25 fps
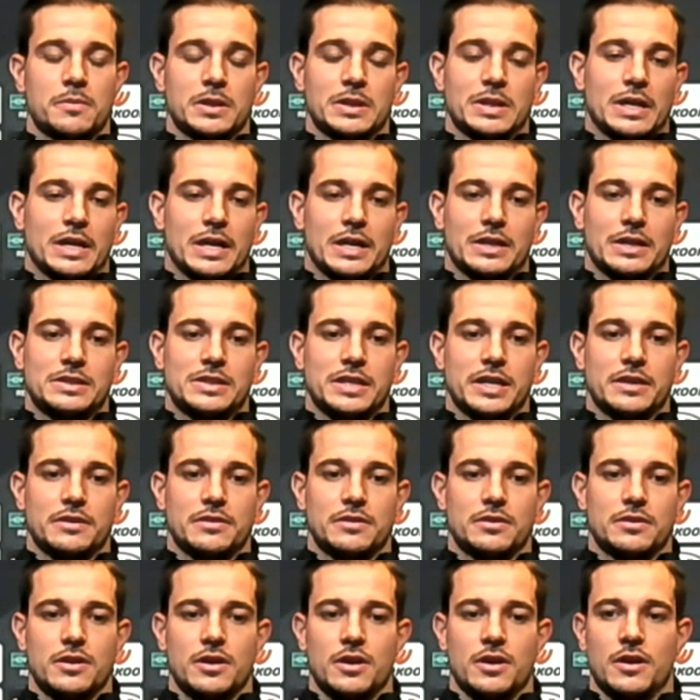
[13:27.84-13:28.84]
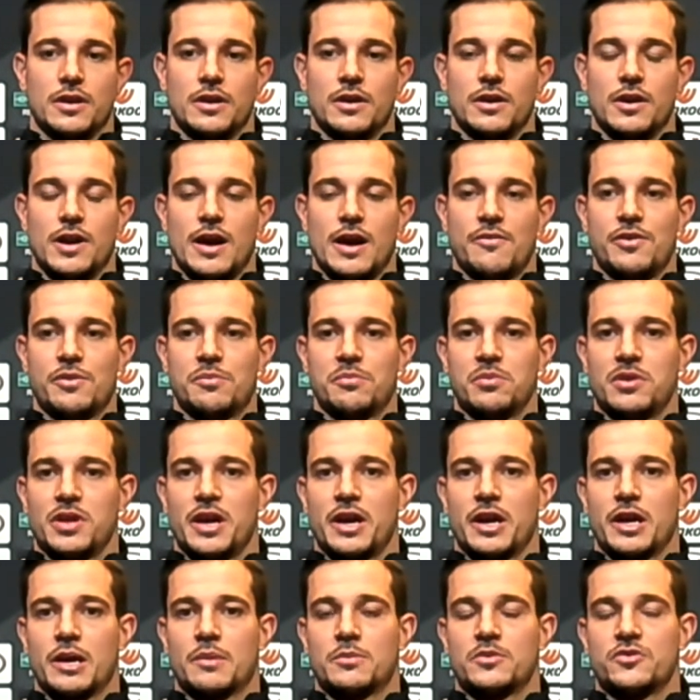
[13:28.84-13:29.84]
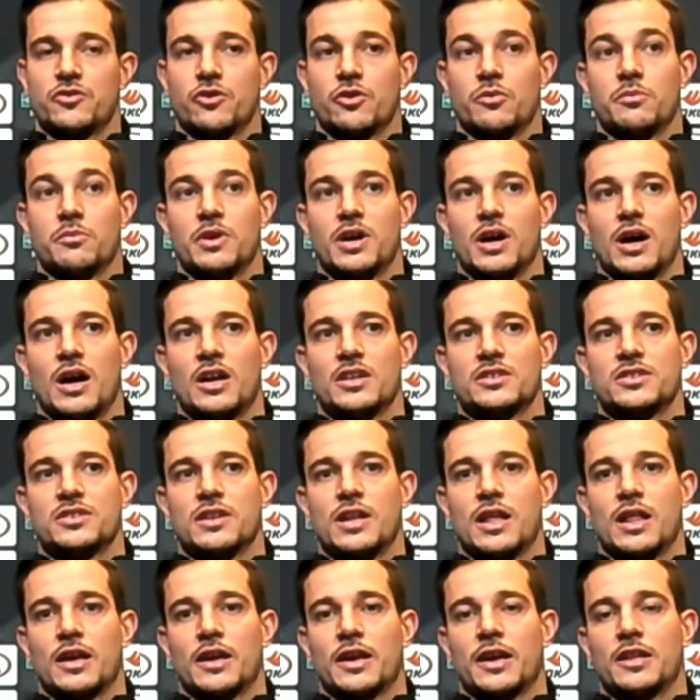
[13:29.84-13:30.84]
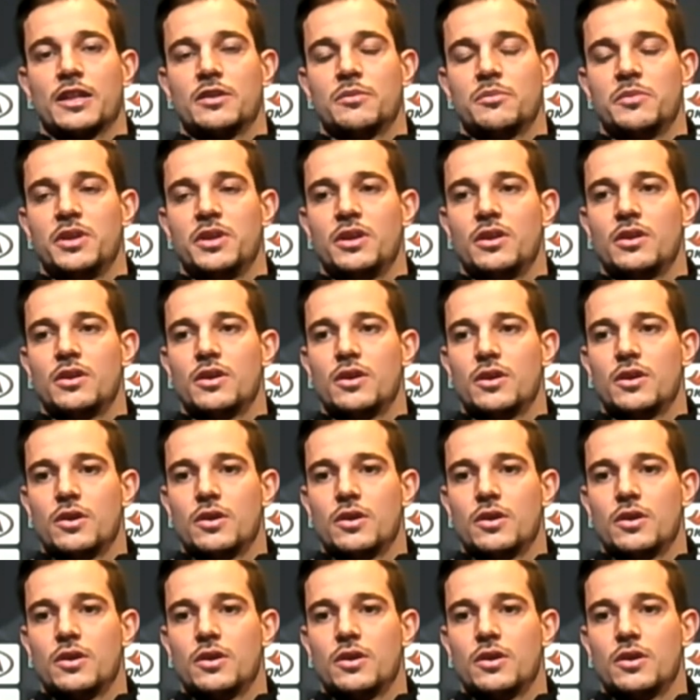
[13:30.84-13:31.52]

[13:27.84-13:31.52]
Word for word: Like I said, every player comes from Arsenal Academy.